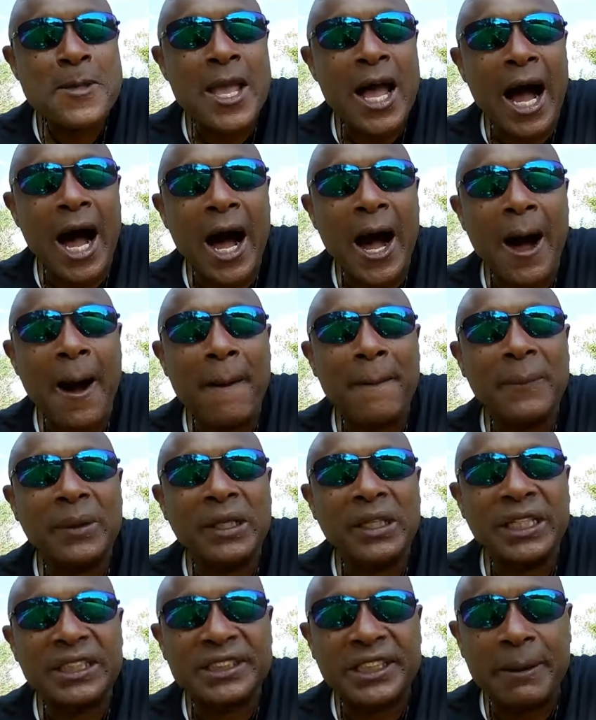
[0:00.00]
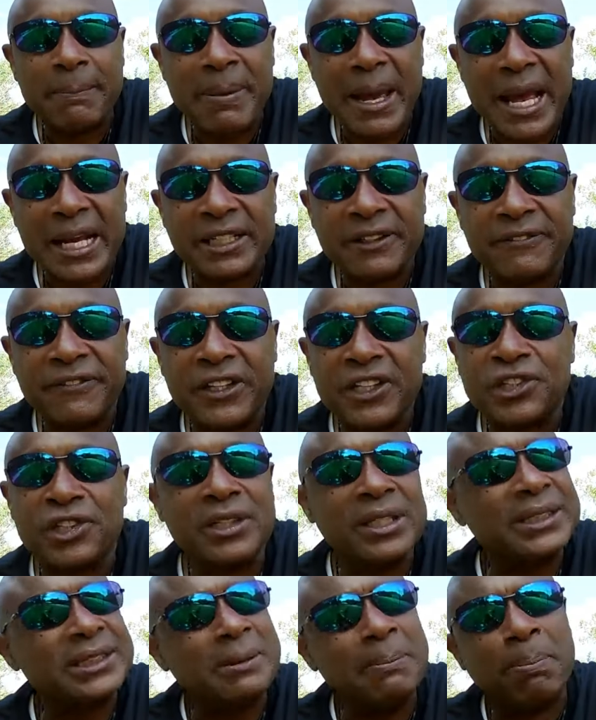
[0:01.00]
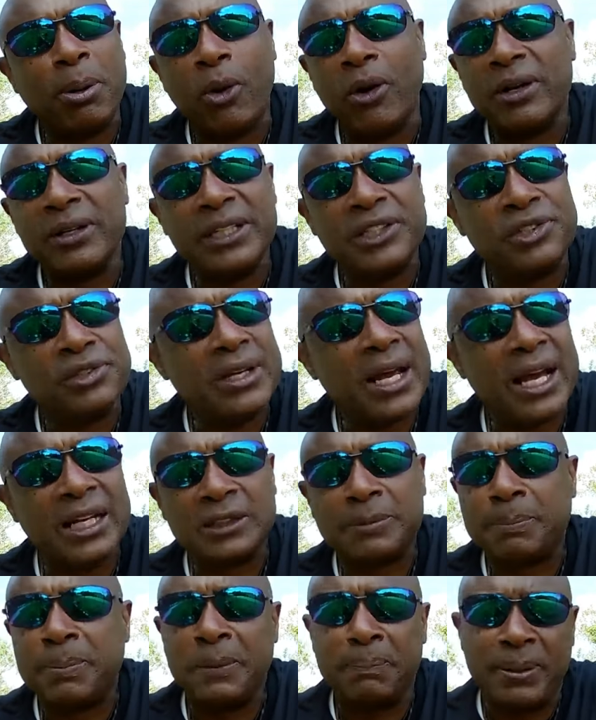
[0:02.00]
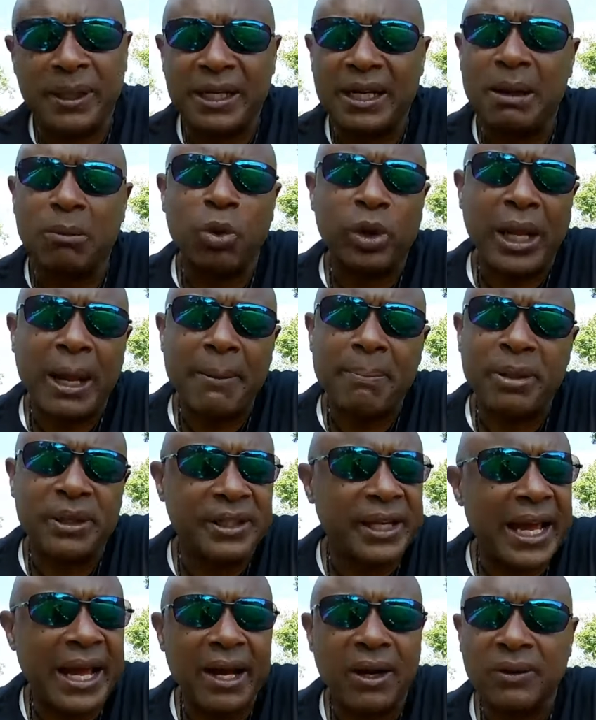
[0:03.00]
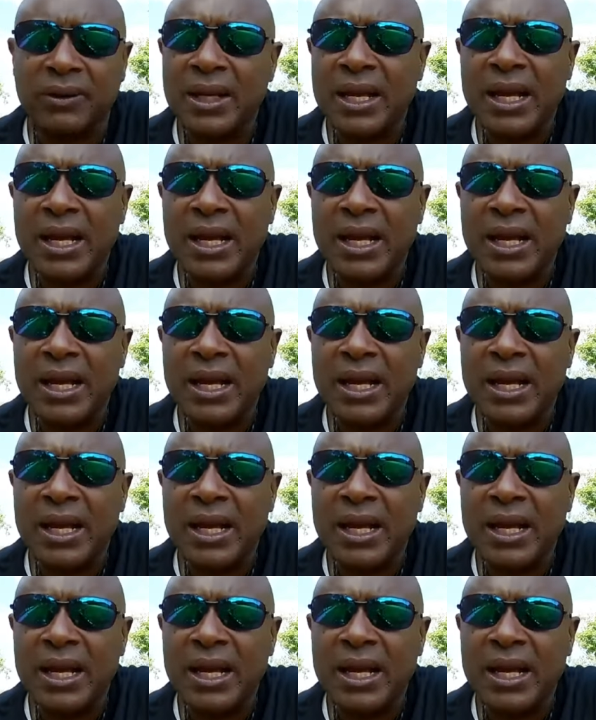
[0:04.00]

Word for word: Um, let's get back to fishing. It's important that you guys pick up what I put down.